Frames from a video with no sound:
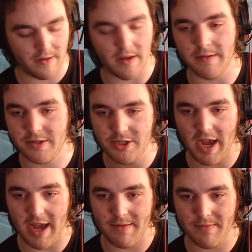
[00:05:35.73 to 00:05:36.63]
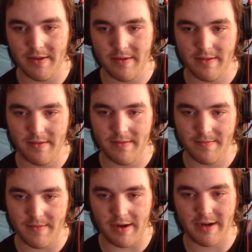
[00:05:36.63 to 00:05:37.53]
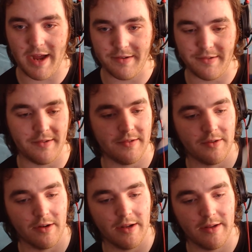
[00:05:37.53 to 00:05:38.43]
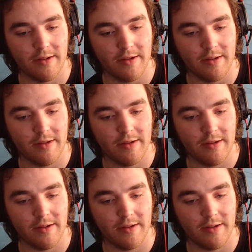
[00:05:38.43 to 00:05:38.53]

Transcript: It's a shame that I can't just use a dollar,